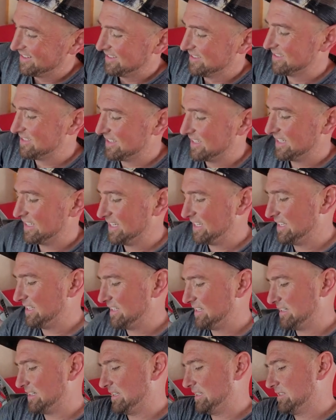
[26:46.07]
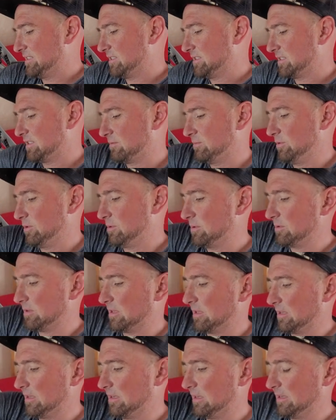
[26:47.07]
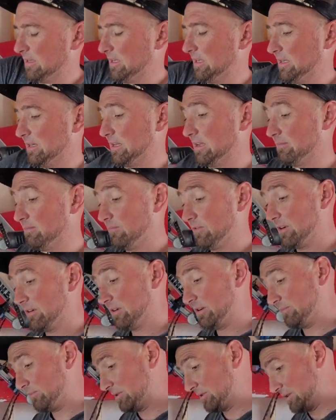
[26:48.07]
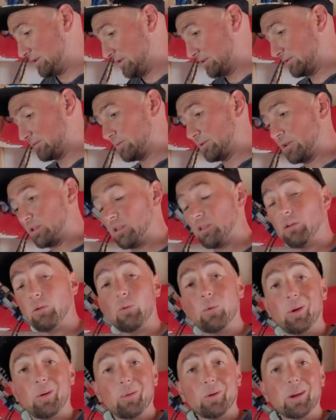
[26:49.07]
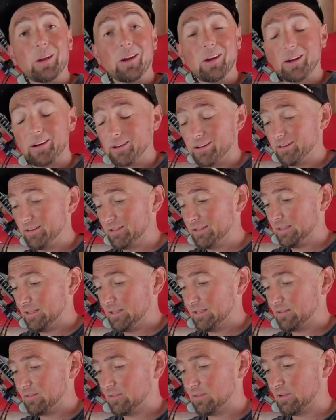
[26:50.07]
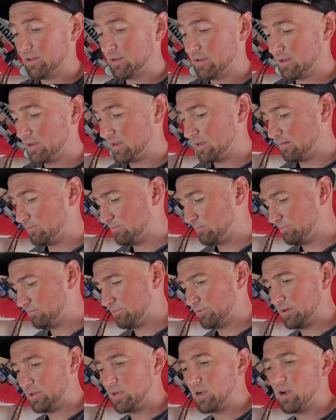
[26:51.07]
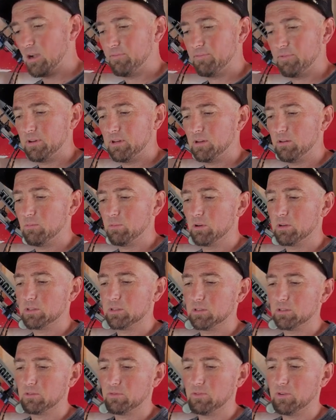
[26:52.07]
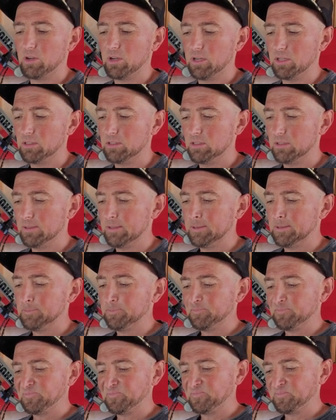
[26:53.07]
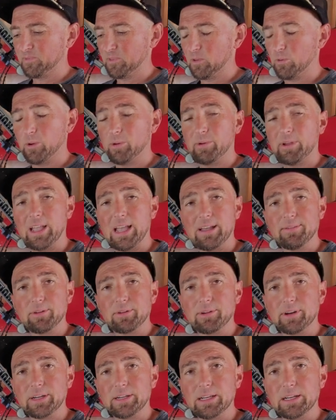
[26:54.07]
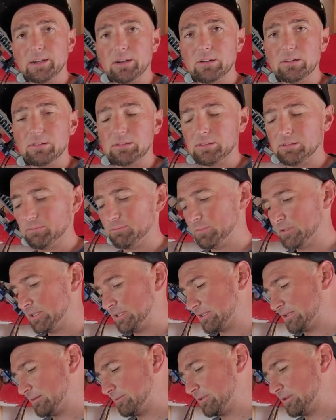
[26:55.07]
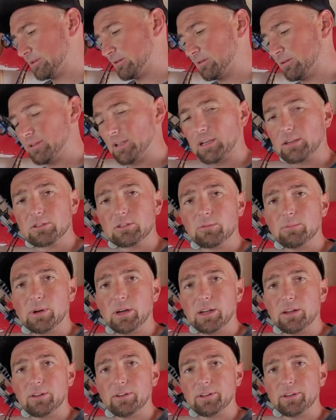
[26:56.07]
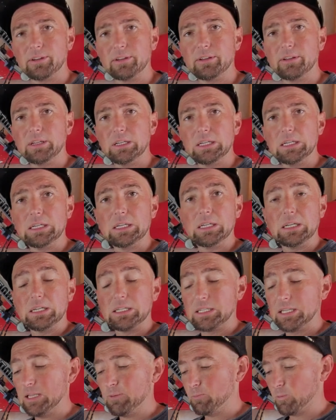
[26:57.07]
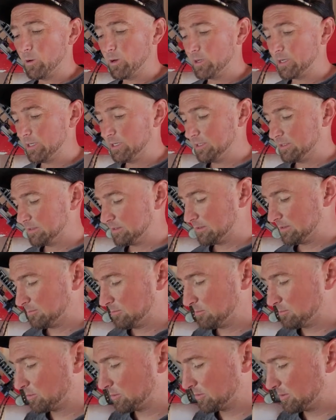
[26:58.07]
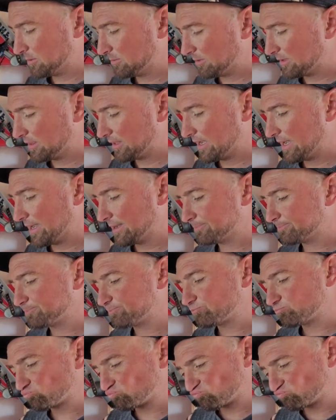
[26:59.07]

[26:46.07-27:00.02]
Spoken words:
till I get it nice and smooth. And I'm very pleased with where we are. I'm pretty confident it worked just fine the way we have it right now, but I'm gonna go the extra mile and keep working it, so I won't bore you with that.